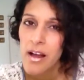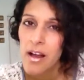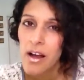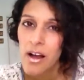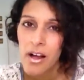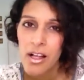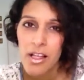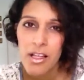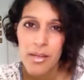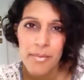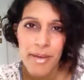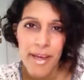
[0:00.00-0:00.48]

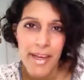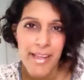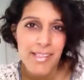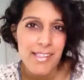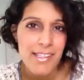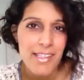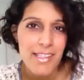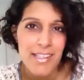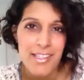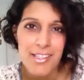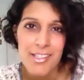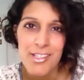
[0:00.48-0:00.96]
all I'm
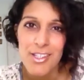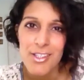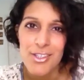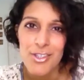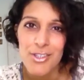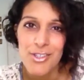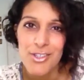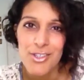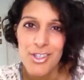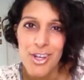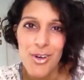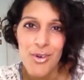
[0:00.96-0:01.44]
asking is that you
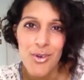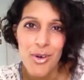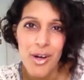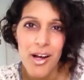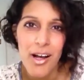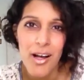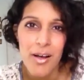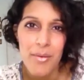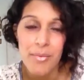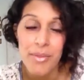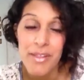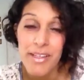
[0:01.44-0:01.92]
show
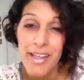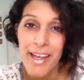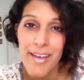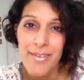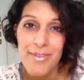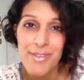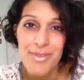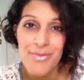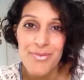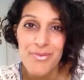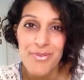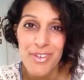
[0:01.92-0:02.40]
up and have
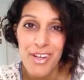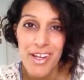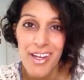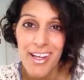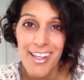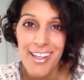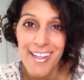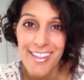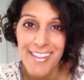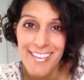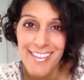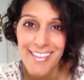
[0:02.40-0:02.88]
some
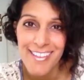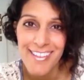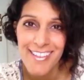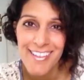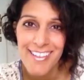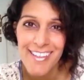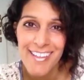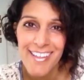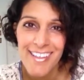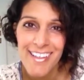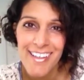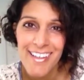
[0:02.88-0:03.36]
fun.
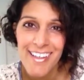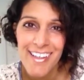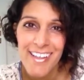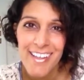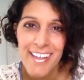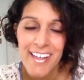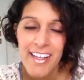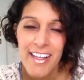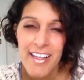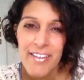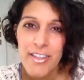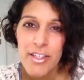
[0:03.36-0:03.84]

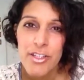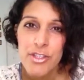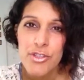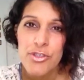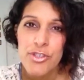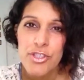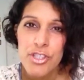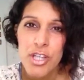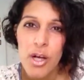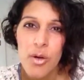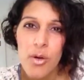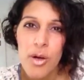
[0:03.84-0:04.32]
That you
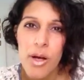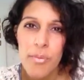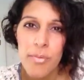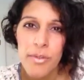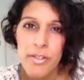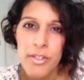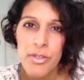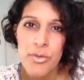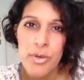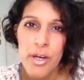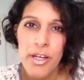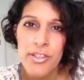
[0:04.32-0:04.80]
show up
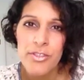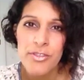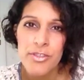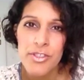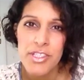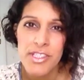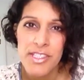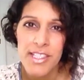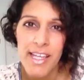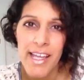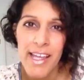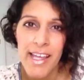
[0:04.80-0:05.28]
and you
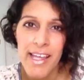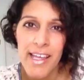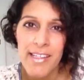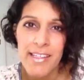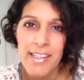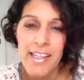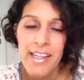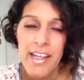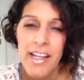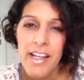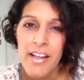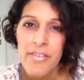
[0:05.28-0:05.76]
understand
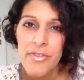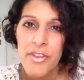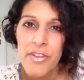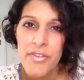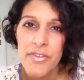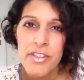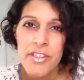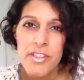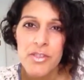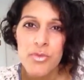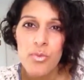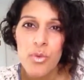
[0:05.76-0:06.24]
that
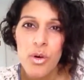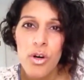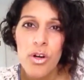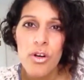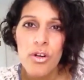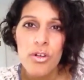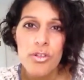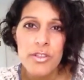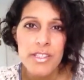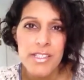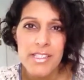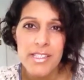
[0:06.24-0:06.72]
this
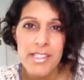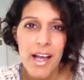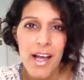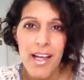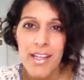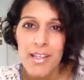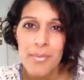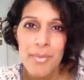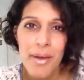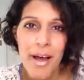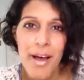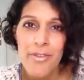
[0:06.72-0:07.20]
world is
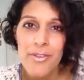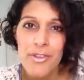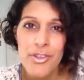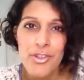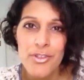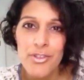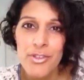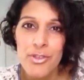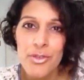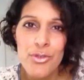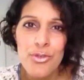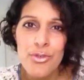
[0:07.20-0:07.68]
not about the
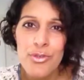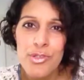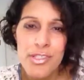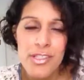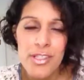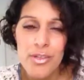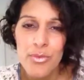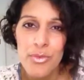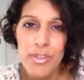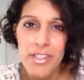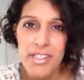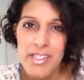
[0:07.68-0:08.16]
news
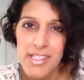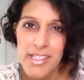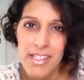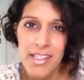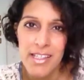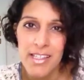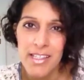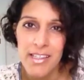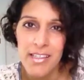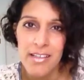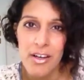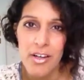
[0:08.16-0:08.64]
that we
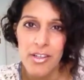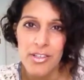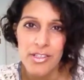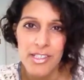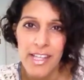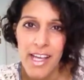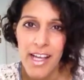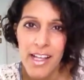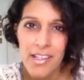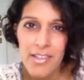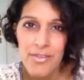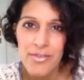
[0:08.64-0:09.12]
see on
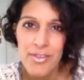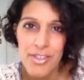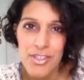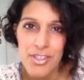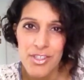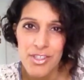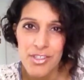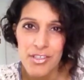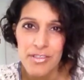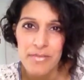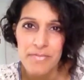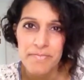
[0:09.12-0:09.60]

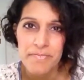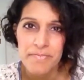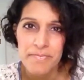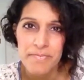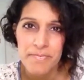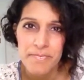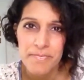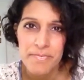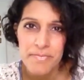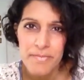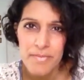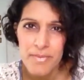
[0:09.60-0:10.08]
television
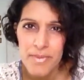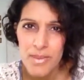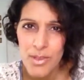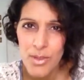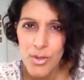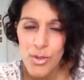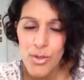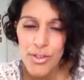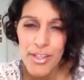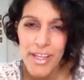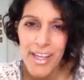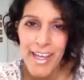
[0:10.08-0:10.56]

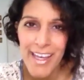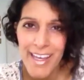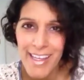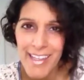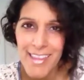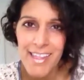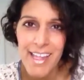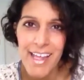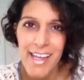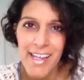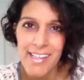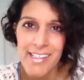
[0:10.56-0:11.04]
or the
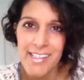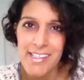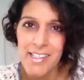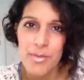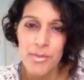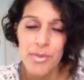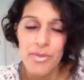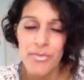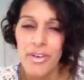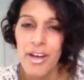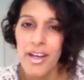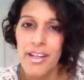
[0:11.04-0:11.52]
headlines that
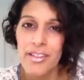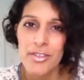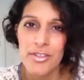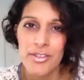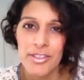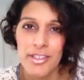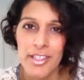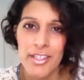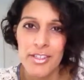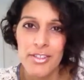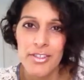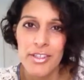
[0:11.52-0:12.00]
we find on
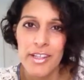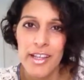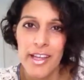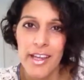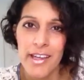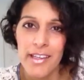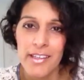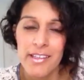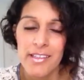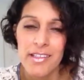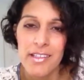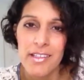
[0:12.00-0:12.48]
the
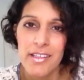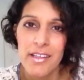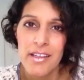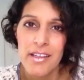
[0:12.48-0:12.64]
internet.